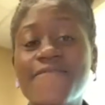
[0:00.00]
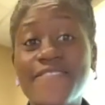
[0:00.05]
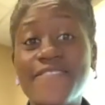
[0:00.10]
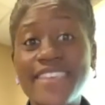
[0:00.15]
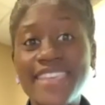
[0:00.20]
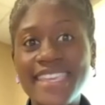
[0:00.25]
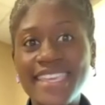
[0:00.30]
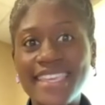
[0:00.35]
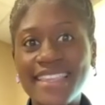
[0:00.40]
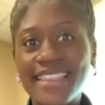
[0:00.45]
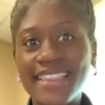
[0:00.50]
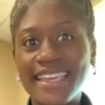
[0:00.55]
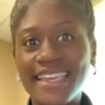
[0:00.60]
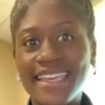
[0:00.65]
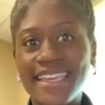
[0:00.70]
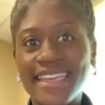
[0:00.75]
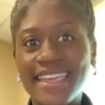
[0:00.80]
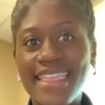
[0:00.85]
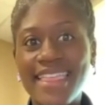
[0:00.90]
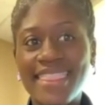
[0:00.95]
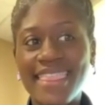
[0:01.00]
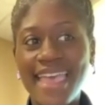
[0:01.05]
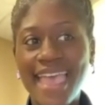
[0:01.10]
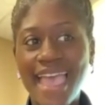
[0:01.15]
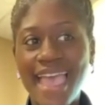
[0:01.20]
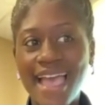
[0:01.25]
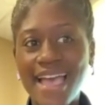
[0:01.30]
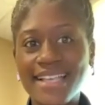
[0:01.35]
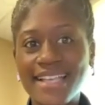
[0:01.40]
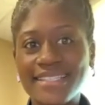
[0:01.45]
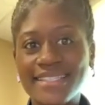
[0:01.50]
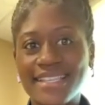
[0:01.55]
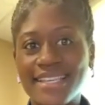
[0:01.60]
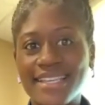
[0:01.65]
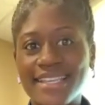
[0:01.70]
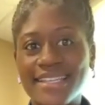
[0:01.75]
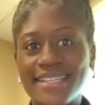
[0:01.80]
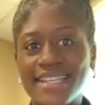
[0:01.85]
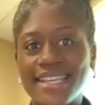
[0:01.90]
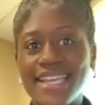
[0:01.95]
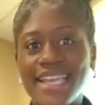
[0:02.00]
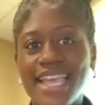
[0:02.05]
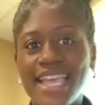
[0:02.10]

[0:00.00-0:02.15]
feeling the acid